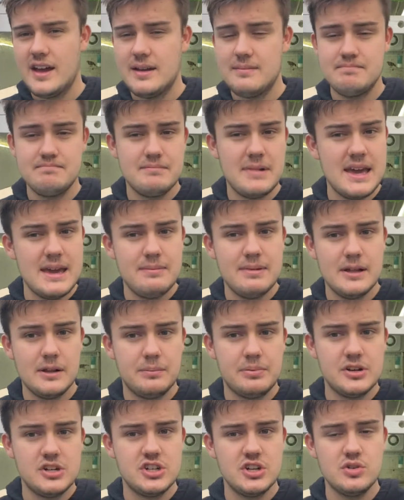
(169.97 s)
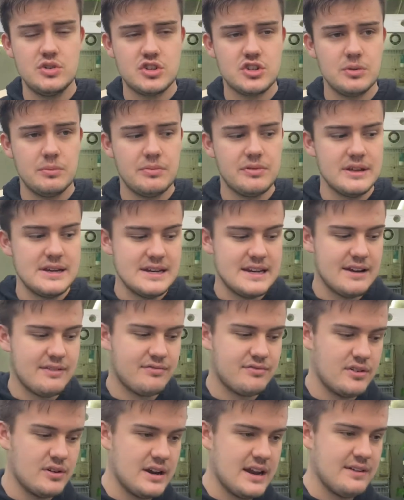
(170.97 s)
Maybe he'll produce something
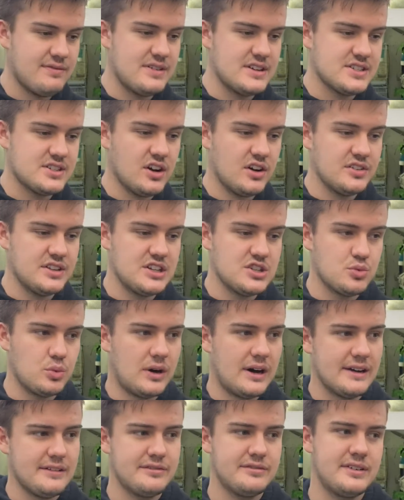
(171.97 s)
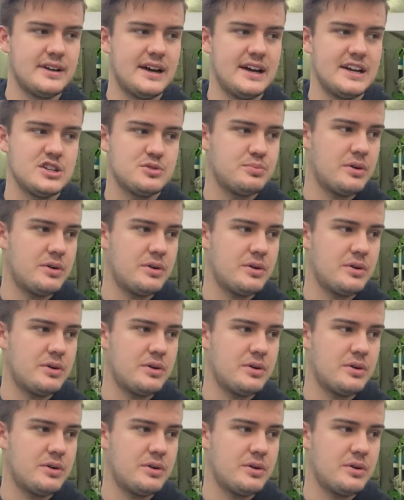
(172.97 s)
different if he's got these white flights,